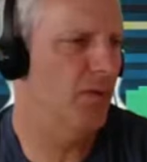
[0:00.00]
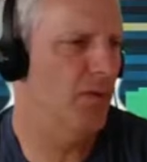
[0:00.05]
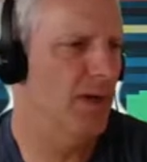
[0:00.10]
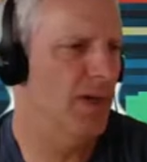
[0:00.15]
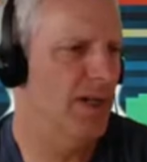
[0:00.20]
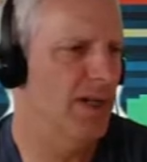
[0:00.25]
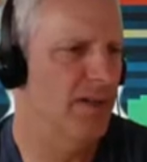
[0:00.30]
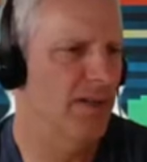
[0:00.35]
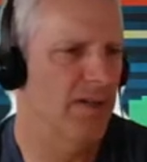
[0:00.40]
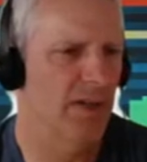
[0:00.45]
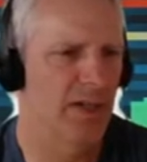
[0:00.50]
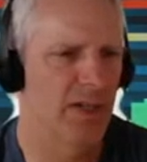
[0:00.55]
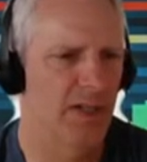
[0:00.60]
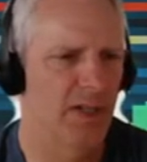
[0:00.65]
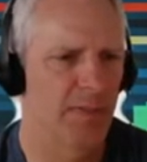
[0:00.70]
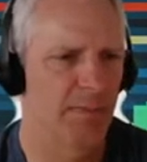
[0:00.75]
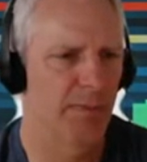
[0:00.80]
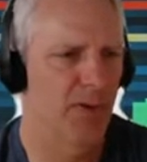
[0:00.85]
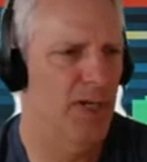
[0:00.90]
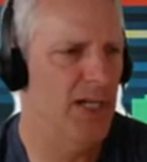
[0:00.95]
one is,
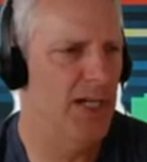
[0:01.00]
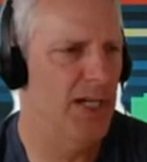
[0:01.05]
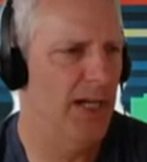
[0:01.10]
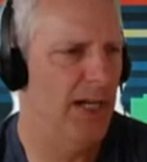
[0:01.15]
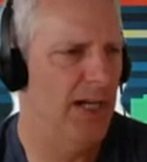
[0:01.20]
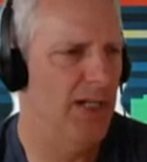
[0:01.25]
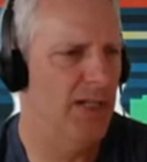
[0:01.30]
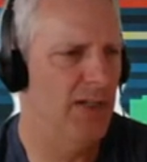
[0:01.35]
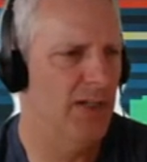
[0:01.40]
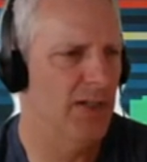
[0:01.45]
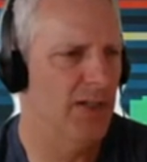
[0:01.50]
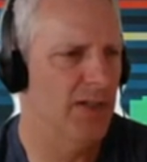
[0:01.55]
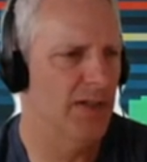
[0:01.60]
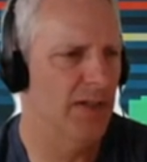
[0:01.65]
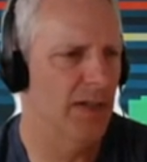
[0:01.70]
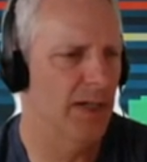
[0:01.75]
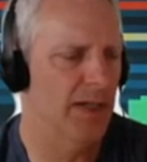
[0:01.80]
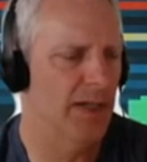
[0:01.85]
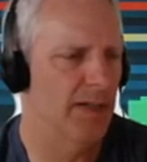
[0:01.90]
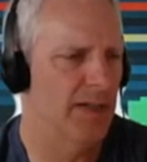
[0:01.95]
is pretty nice. It's
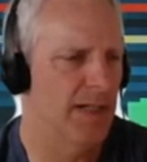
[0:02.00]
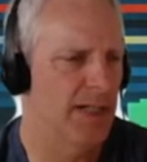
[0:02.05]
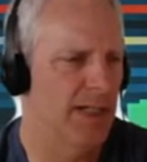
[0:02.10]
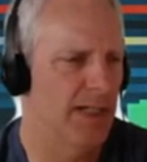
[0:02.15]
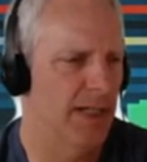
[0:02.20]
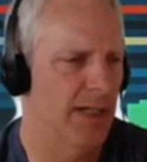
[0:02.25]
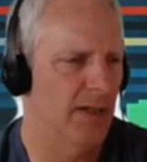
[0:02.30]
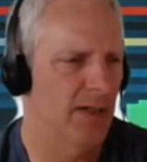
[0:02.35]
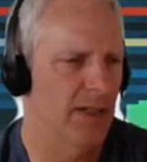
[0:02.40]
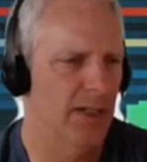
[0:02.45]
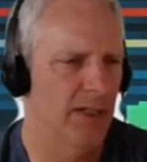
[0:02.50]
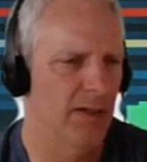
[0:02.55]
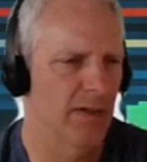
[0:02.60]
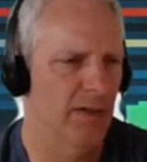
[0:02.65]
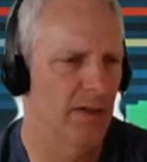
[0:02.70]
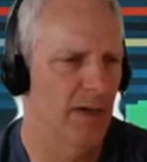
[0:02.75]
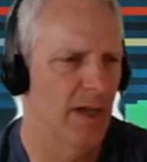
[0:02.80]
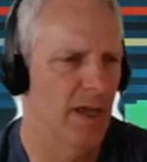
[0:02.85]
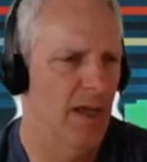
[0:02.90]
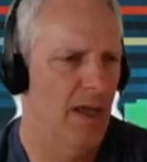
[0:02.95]
uh, detailed
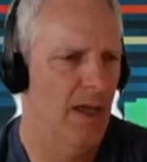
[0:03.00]
here.